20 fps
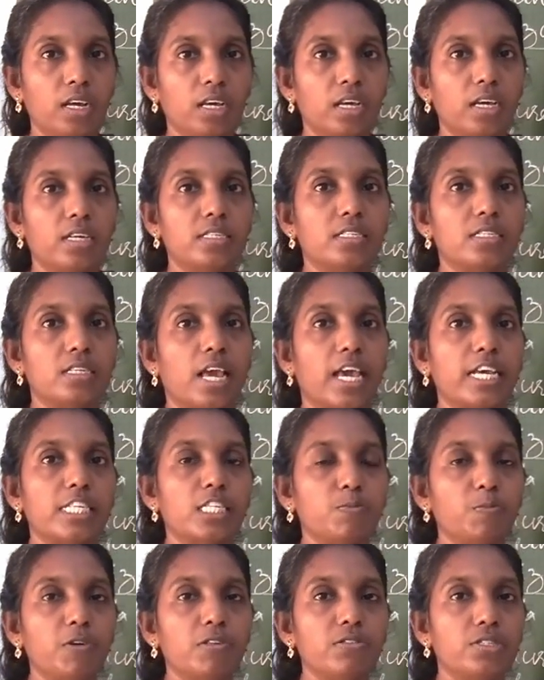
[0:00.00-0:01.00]
it
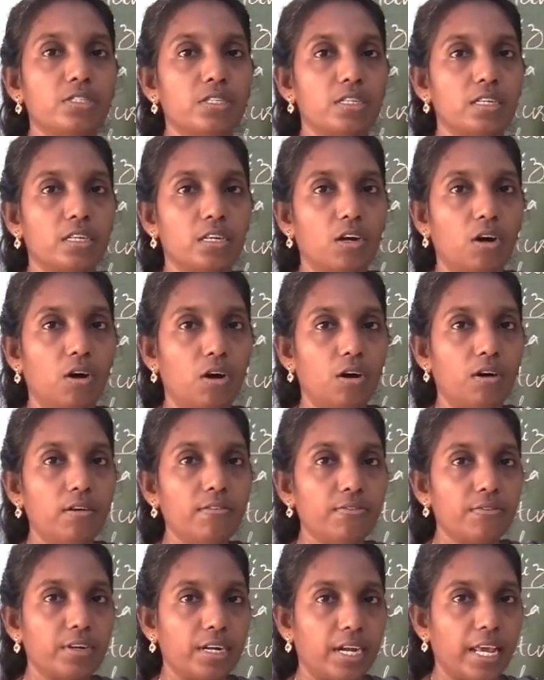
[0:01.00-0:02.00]
exposure
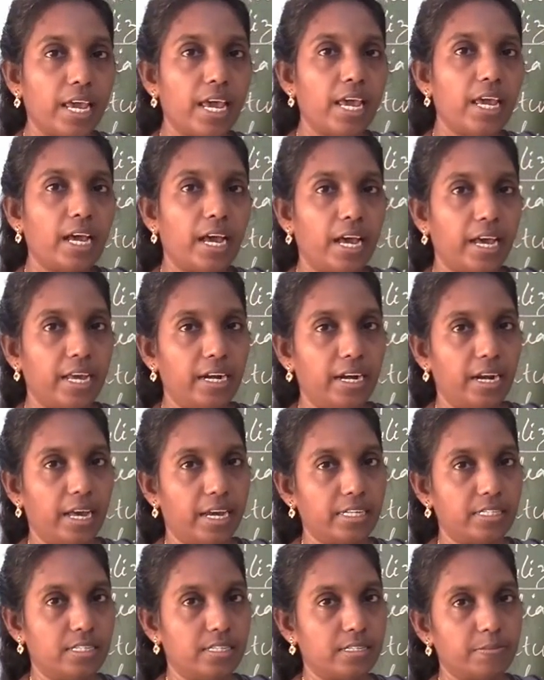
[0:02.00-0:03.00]
of day and
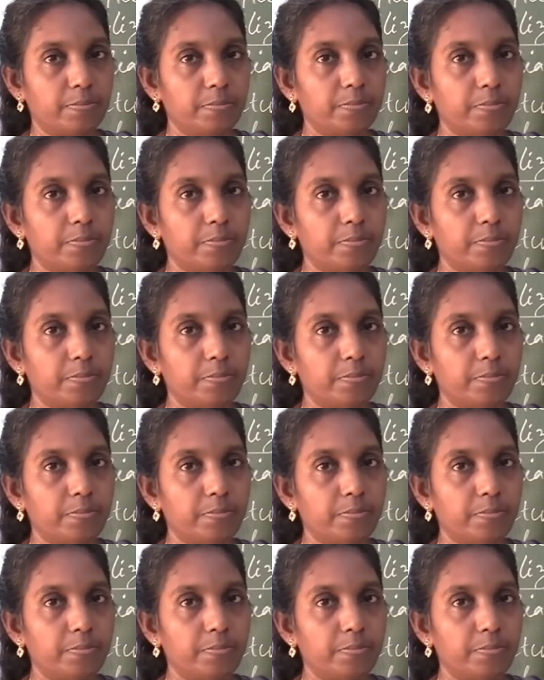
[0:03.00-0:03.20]
night,